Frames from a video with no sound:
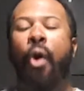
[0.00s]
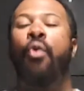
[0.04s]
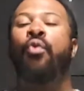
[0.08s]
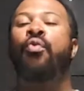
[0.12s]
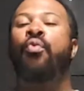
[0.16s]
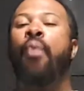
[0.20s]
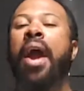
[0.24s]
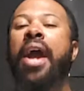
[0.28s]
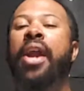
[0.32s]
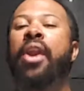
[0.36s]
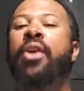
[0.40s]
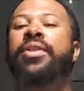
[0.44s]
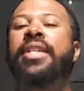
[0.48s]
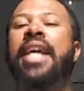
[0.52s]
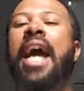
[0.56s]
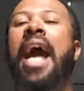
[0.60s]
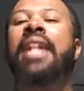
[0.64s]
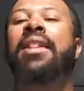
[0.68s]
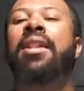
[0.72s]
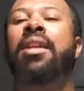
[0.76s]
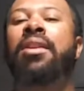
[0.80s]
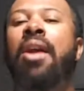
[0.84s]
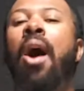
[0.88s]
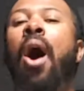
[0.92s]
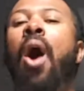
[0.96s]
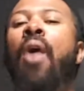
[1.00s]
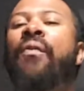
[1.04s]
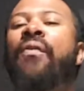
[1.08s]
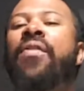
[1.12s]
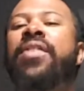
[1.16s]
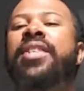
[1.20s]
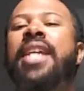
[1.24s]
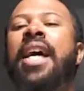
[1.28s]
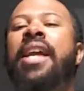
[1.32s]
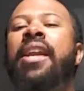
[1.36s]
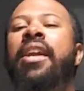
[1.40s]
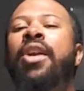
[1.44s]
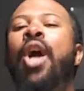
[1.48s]
Raiders at the Dolphins.
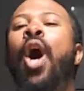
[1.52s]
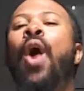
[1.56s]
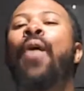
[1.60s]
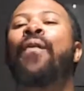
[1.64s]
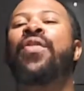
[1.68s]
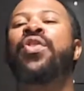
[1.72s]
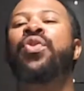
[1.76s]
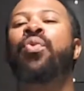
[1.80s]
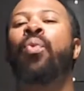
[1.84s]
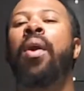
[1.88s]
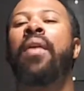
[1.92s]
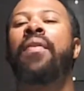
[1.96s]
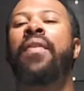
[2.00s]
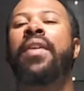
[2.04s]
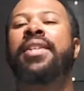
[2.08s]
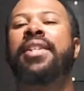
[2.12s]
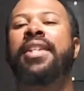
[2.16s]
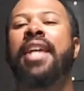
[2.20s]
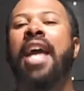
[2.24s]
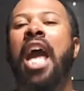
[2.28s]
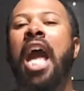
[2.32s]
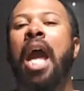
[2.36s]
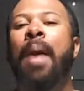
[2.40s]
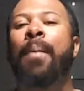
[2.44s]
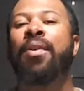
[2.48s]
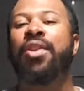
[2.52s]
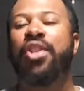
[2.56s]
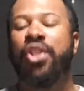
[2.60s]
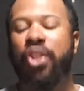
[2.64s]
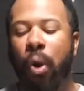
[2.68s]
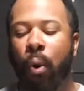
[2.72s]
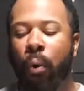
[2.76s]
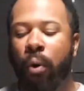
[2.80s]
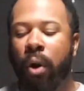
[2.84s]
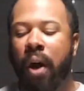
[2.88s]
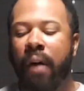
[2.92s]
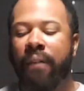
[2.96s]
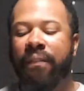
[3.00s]
I had the Dolphins winning this game, and
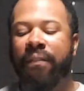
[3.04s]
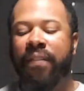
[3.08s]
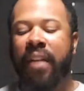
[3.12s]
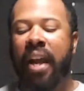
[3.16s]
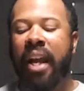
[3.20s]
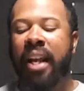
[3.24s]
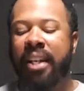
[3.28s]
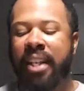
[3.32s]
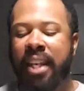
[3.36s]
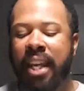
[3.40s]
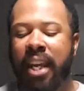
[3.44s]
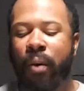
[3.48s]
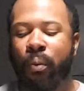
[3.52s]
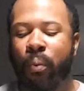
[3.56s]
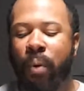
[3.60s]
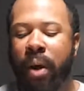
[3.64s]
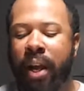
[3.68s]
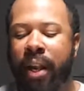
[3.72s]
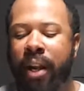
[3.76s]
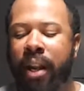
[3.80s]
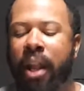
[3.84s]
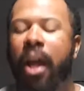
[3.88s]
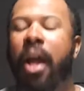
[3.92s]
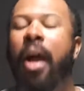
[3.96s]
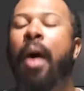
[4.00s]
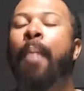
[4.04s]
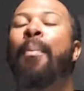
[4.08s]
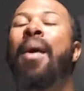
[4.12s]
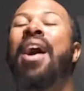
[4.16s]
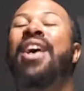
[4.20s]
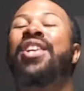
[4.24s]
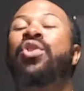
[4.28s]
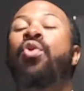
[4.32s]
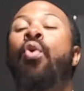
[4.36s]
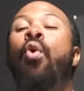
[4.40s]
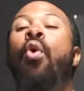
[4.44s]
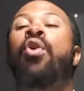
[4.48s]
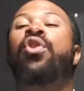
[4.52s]
sure enough, they did win by a
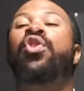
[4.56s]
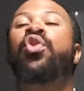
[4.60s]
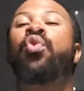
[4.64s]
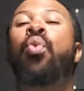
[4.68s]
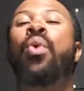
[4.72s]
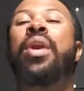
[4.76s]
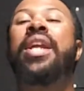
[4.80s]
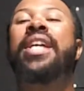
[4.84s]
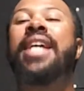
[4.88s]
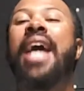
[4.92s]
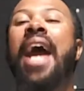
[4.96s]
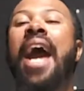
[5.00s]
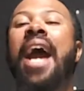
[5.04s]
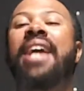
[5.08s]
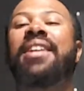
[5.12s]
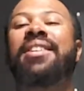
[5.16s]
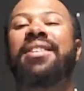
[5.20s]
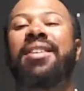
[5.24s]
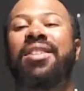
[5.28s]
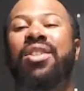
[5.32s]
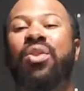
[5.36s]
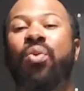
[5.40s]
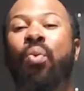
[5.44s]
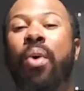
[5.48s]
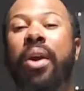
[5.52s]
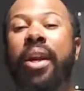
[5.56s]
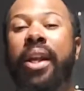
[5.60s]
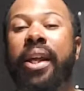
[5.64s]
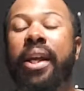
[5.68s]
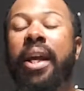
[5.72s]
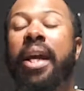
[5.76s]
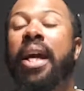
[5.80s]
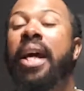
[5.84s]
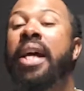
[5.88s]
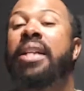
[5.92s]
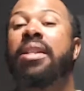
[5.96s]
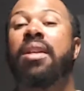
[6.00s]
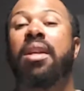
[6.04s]
score of 28-20.
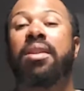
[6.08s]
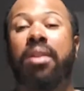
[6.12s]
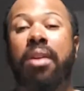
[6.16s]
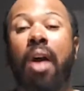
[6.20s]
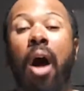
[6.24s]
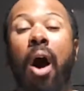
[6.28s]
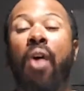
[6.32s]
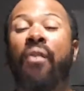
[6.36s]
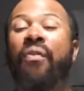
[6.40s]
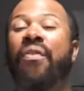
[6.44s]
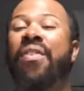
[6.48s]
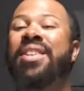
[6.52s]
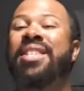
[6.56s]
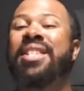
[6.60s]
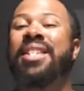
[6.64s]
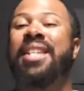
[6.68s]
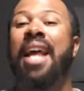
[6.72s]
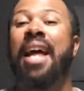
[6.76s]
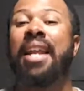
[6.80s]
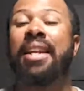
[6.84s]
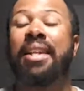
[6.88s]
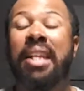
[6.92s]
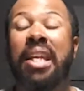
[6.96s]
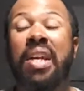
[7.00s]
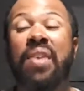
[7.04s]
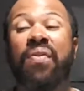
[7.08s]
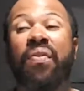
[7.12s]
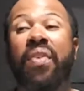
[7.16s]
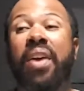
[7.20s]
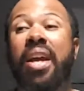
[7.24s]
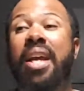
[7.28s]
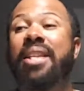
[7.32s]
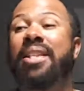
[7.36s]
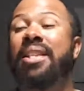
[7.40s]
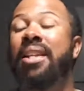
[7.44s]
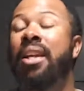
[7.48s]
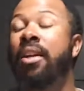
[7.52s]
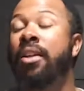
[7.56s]
The Dolphins and that
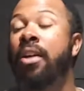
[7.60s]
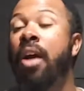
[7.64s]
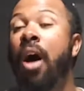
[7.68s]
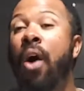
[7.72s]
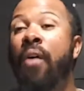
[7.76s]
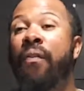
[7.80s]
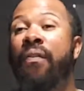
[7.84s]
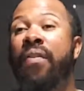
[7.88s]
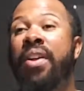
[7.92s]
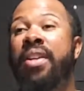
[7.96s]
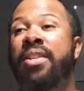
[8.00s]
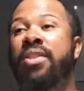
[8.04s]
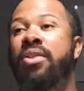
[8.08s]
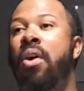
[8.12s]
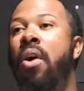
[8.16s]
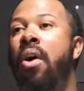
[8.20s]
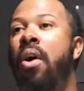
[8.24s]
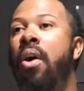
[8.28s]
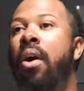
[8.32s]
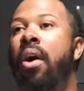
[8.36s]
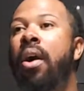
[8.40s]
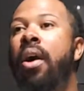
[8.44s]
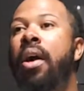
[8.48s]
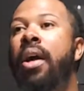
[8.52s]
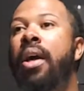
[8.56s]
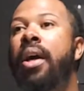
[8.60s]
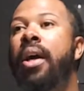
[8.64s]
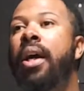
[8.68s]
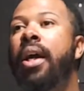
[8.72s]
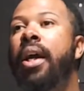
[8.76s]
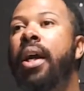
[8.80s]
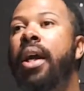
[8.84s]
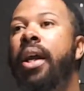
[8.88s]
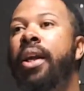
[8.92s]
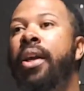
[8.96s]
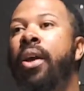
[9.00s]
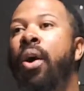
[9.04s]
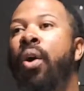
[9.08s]
defense, and the Dolphins are,
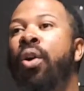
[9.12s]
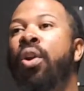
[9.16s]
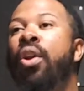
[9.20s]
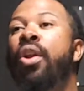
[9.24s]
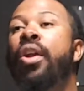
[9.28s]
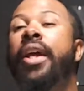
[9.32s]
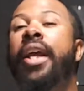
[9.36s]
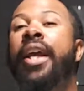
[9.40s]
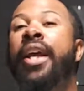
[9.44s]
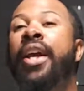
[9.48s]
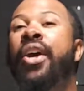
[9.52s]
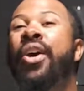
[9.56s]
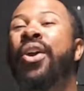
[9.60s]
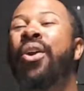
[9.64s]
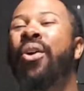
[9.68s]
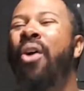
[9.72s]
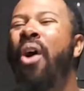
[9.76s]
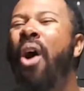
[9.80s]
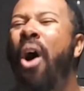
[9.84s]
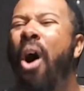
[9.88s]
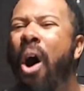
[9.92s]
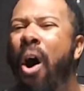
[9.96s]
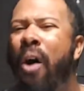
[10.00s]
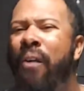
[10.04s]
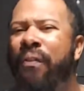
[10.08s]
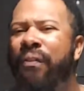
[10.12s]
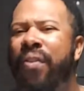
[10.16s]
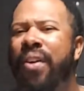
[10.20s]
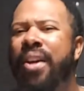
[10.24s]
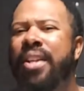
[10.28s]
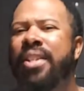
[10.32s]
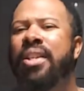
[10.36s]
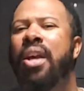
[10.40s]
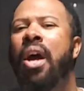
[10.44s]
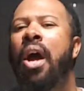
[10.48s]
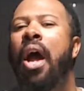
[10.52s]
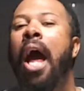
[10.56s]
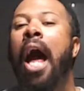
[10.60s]
looking good on
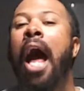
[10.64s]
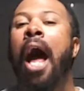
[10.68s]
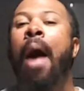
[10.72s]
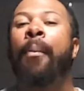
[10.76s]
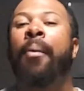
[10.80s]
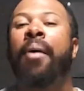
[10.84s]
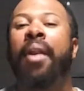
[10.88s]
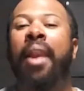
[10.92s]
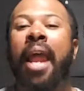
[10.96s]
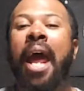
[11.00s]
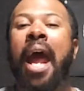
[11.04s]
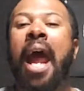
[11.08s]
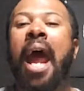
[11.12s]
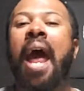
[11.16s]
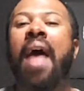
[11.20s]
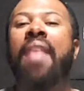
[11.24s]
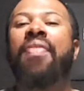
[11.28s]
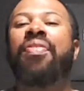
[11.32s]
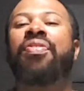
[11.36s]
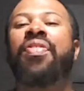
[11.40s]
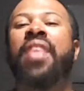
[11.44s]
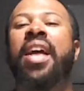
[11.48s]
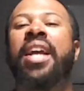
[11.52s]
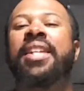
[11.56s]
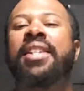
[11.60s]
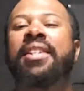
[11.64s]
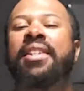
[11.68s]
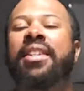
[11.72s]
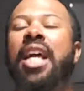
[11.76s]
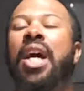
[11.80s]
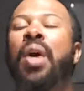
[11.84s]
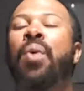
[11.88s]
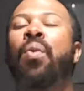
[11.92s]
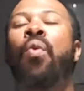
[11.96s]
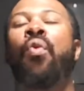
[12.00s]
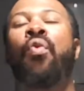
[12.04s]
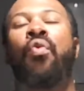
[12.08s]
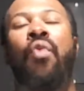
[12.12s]
offense. I'm glad they
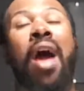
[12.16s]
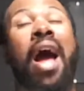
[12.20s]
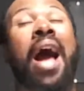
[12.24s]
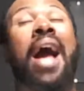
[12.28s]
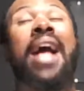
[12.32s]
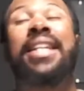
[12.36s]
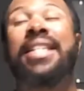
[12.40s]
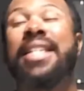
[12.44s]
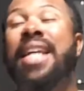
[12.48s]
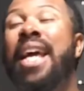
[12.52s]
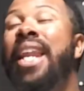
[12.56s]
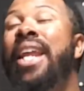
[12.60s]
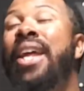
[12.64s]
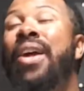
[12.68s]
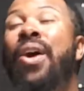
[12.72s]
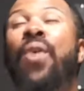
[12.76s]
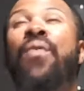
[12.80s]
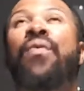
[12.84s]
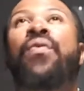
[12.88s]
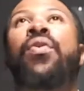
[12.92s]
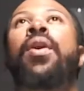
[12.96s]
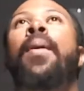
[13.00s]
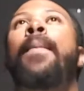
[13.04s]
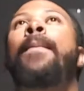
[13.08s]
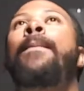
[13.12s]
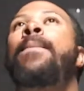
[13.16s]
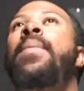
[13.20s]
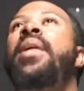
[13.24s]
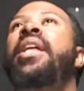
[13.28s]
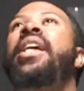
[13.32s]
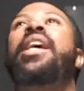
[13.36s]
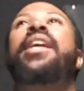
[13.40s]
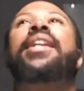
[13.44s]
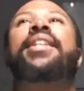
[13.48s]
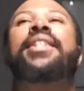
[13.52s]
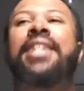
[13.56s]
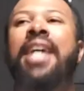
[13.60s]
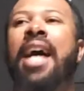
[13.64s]
stuck with Ryan Tannehill for the
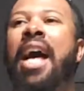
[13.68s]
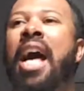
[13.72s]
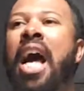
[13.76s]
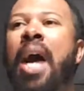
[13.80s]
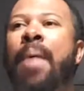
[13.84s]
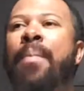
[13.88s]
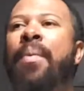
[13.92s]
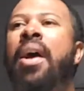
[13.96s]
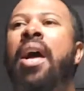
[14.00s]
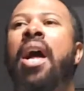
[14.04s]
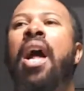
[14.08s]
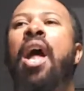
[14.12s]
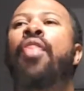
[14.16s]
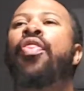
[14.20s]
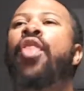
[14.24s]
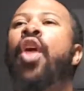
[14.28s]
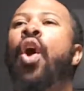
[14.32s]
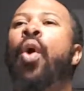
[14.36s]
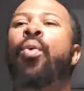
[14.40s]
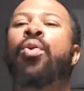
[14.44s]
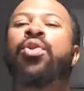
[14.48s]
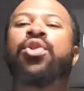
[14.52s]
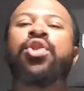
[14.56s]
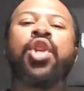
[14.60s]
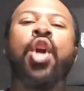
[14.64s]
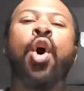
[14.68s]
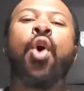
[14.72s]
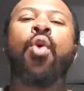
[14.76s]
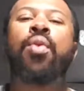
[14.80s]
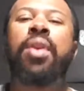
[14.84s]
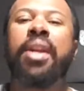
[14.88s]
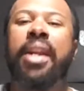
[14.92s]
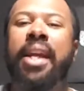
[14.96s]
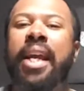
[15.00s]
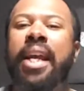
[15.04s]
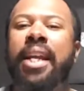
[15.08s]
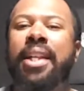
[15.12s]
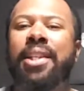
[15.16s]
millionth time. There was no
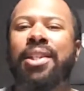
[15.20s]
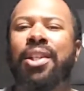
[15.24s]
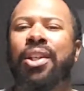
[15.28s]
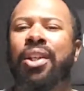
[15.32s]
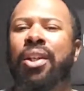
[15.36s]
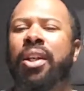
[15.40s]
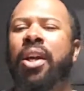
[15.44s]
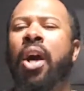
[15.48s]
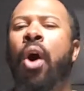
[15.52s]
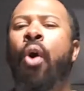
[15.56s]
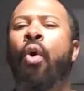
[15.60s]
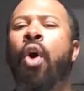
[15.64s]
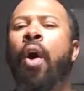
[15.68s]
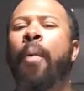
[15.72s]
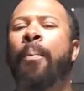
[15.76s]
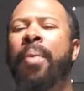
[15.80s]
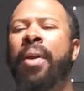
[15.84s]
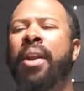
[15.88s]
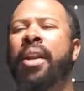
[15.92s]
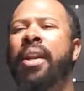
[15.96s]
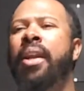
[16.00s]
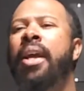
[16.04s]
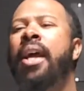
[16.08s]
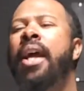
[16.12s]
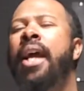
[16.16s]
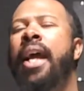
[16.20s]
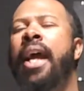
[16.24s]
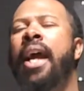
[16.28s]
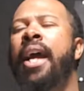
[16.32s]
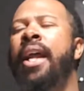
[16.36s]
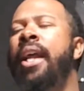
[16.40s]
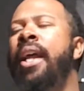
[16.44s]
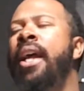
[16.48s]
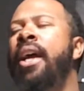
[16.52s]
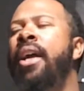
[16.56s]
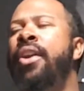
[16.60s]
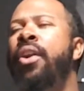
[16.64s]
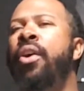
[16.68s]
need to go up and
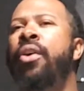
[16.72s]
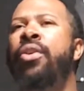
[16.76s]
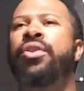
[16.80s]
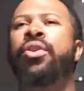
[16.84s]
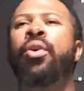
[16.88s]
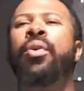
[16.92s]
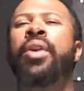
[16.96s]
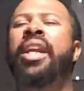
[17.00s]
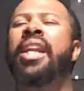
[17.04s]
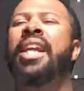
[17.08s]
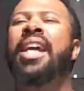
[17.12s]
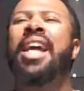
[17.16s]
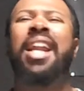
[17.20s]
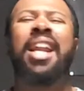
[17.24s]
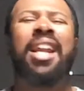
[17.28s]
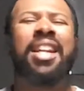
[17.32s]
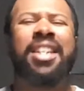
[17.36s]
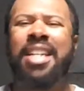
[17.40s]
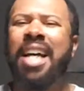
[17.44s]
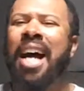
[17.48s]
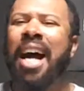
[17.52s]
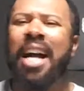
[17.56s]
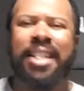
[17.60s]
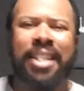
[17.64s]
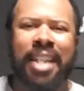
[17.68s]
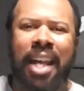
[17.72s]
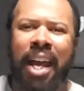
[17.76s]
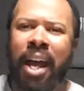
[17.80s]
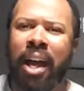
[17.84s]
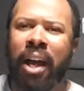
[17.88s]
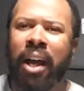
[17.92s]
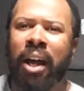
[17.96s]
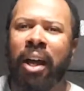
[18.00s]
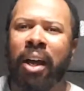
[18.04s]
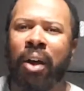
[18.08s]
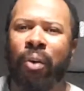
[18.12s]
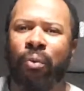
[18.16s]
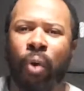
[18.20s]
there's no need to get a Josh
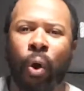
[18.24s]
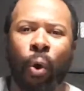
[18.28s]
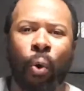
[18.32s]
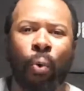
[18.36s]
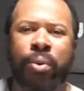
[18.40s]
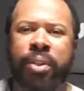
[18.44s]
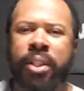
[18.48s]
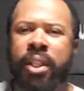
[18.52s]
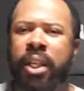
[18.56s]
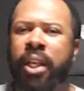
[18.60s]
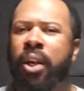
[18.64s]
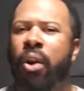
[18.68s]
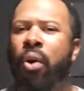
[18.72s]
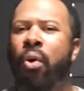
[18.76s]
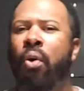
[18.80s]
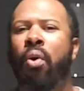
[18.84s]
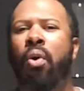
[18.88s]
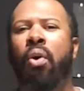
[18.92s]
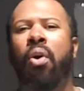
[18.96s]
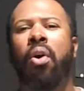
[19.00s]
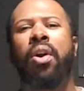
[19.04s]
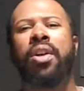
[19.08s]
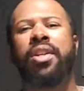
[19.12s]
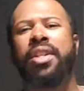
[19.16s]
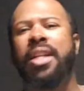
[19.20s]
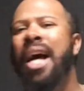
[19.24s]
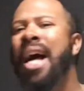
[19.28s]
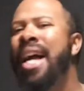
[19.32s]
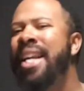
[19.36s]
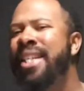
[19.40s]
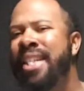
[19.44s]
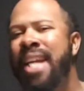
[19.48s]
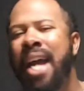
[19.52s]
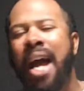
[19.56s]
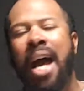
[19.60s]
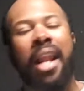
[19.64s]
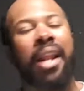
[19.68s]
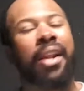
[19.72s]
Rosen or Josh
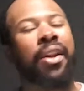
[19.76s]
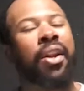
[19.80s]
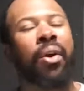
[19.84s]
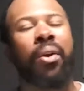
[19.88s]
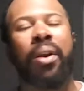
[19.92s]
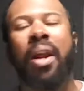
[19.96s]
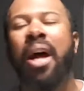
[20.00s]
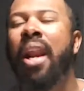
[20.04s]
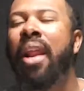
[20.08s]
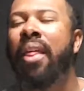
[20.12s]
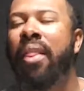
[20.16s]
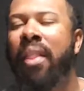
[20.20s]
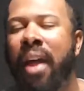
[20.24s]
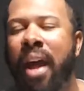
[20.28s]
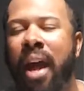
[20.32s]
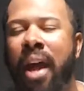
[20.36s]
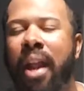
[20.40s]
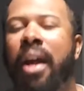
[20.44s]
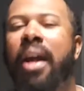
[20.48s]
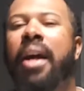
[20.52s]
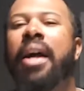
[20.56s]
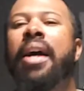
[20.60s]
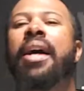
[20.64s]
Allen, no, none of that.